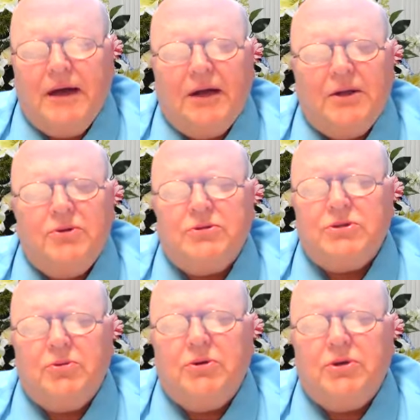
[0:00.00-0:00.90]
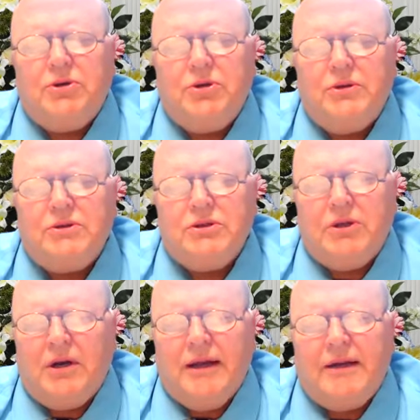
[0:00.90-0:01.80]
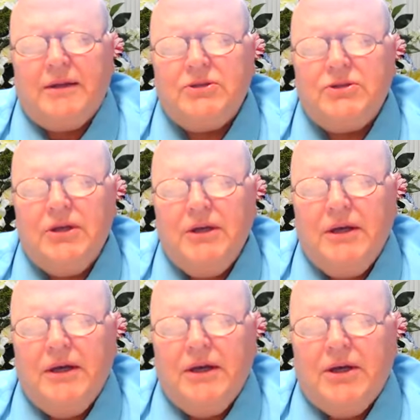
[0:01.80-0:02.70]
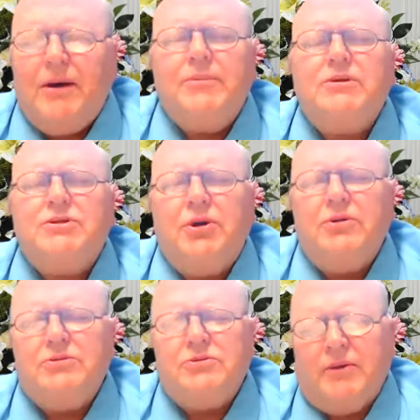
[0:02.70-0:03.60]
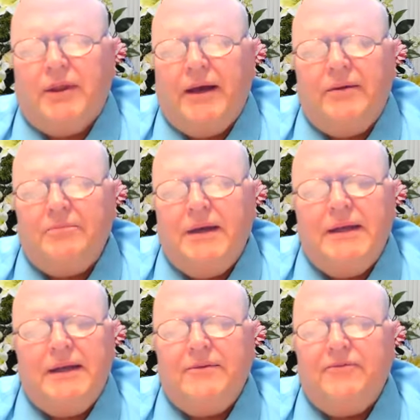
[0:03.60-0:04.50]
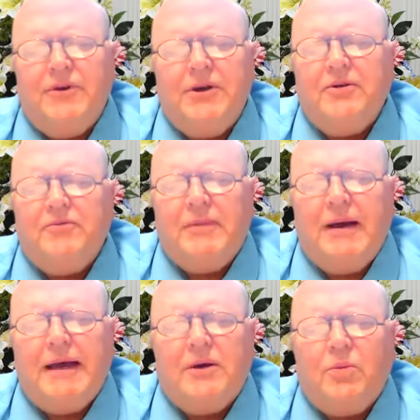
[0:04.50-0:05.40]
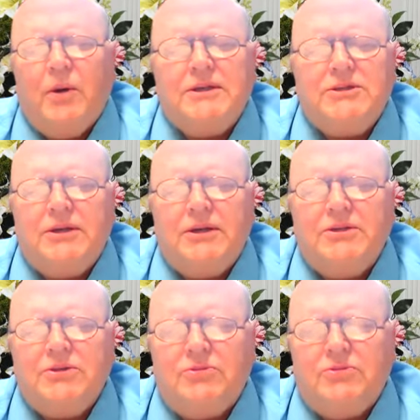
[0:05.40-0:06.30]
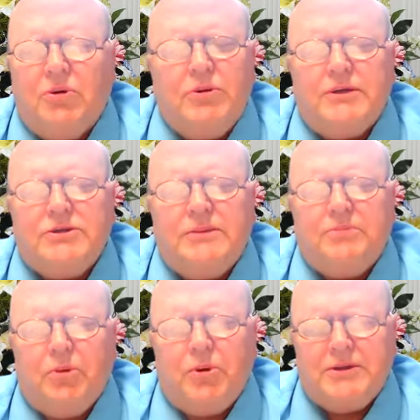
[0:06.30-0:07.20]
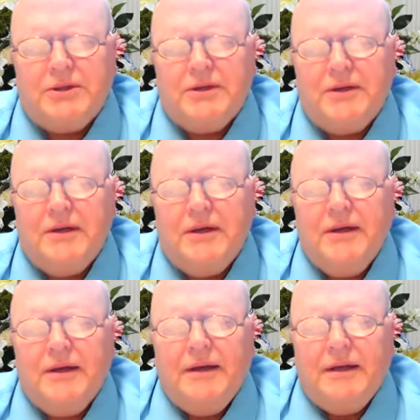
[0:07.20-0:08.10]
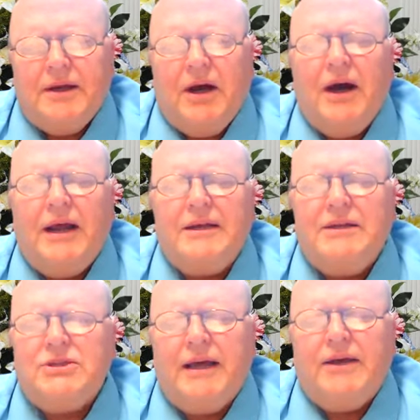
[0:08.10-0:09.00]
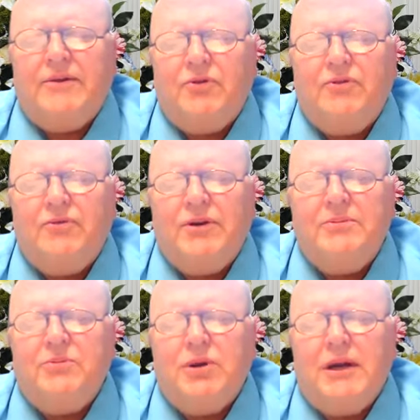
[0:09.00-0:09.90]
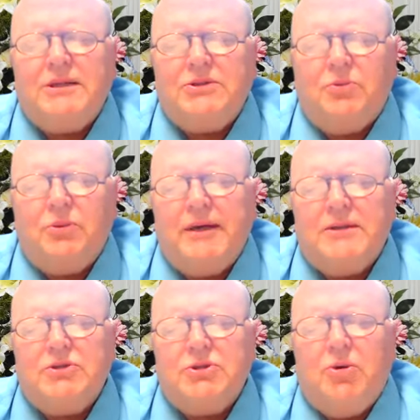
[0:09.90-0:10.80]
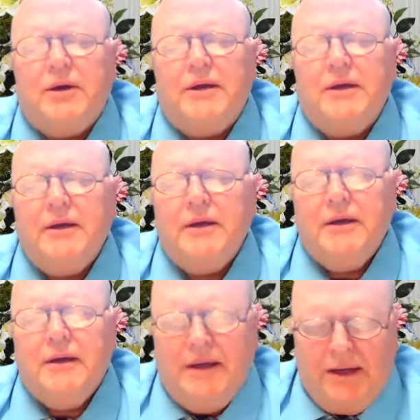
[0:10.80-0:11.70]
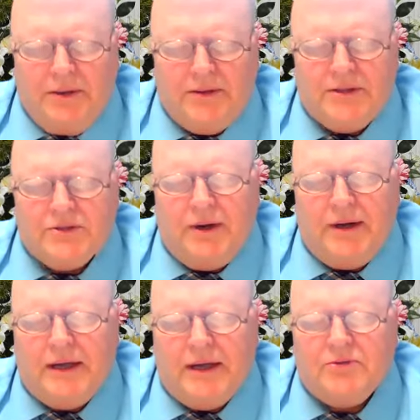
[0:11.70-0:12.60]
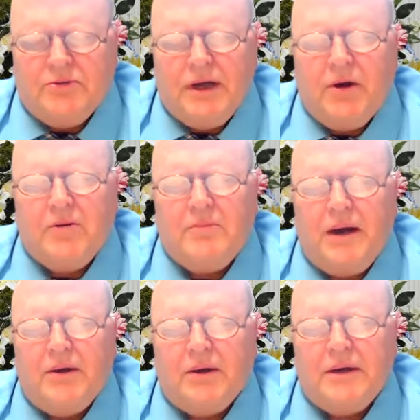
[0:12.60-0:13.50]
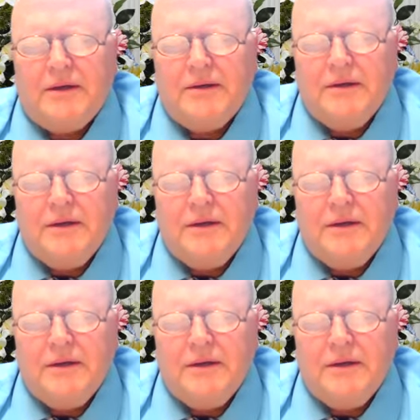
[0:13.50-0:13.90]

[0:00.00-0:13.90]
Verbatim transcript: God, you're so good to us to let us come to church without being in fear of man arresting us, throwing us in prison. God, I just thank you for the freedom of religion we enjoy here in this great country called America.